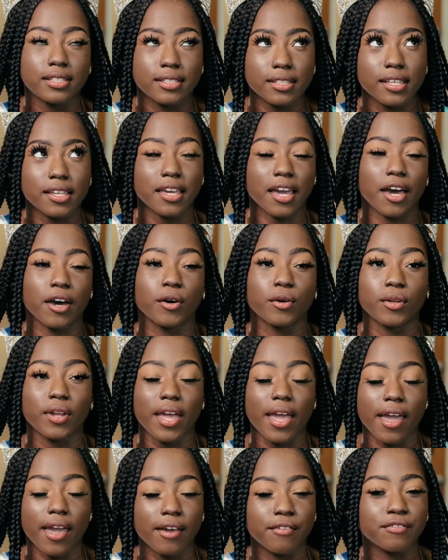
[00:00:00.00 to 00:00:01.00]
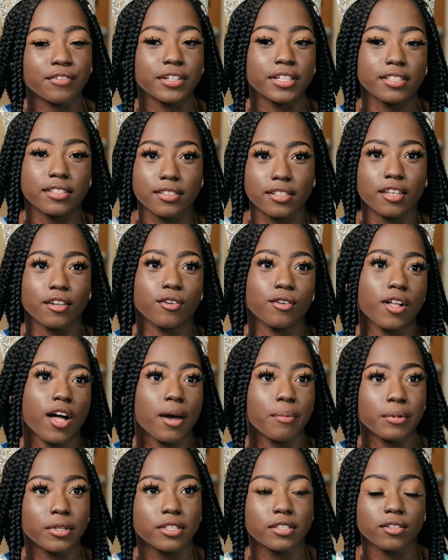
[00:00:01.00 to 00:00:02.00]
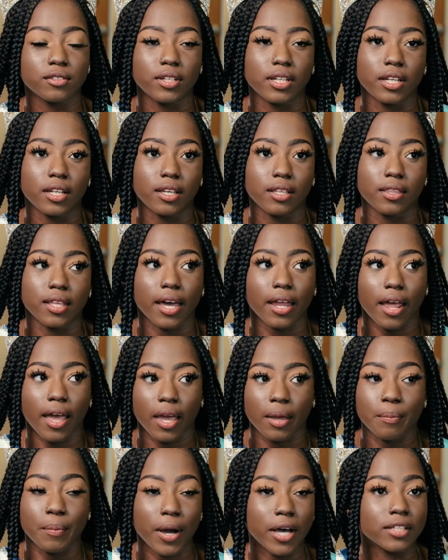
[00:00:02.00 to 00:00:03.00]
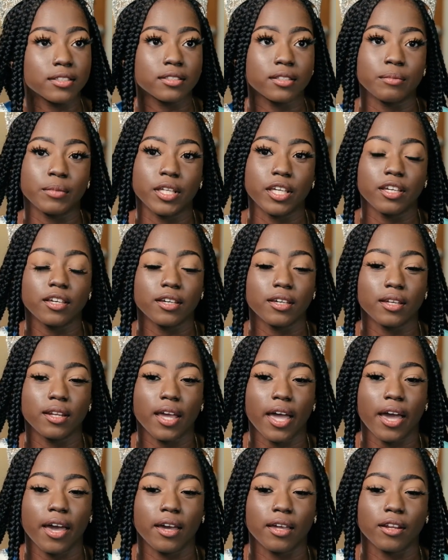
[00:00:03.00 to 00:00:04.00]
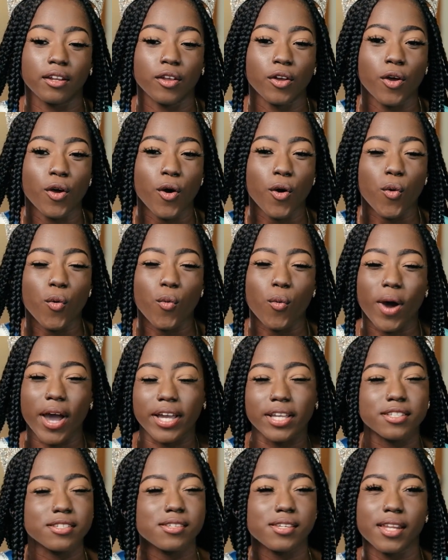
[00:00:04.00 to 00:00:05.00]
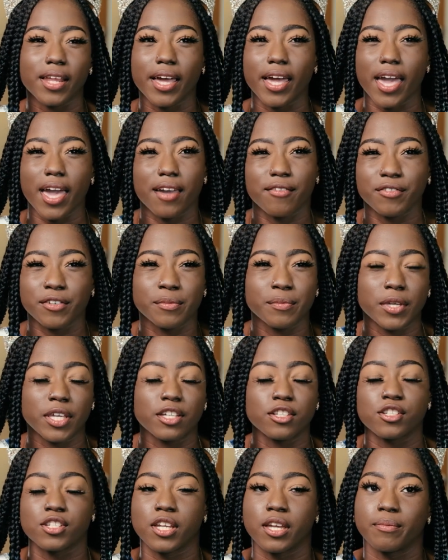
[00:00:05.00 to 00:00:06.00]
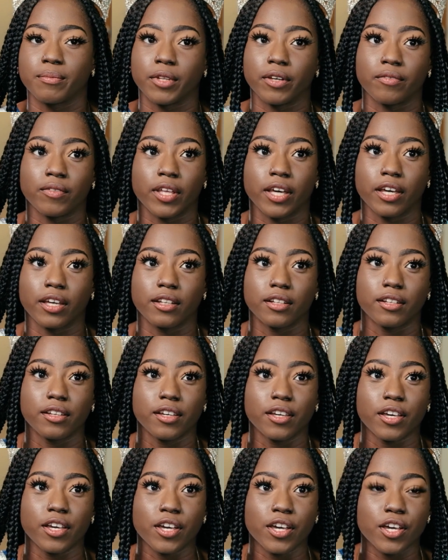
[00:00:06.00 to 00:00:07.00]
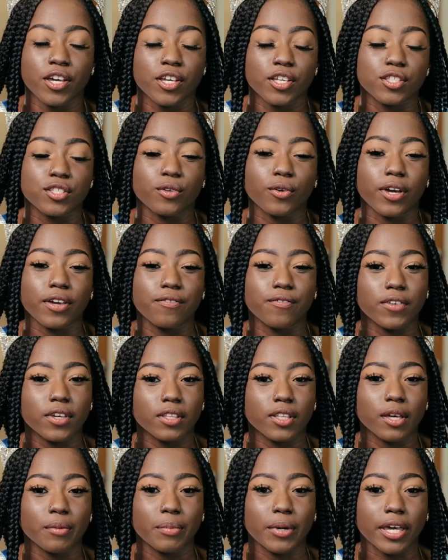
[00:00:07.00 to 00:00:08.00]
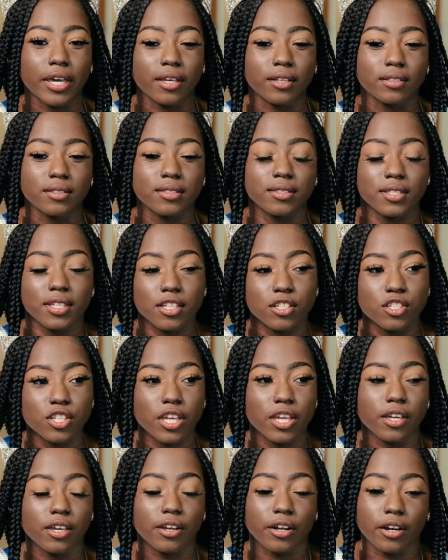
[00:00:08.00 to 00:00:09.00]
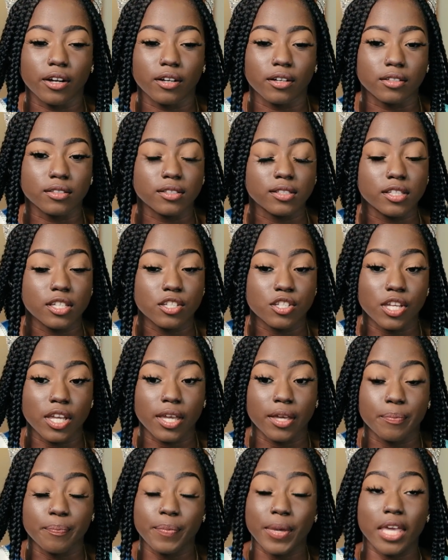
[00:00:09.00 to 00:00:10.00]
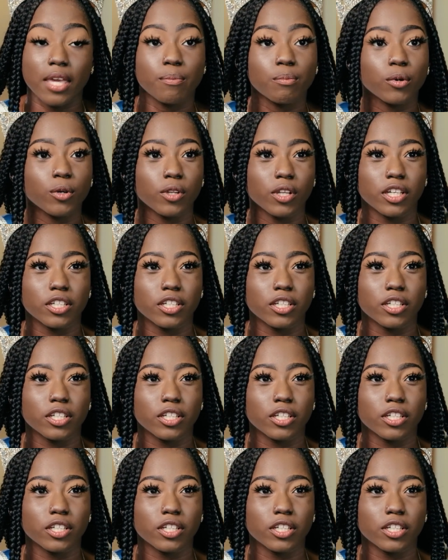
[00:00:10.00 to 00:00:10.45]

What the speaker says: seek out every single opportunity that I possibly could, and why should I ever be ashamed of that? So I feel that by teaching girls, teaching people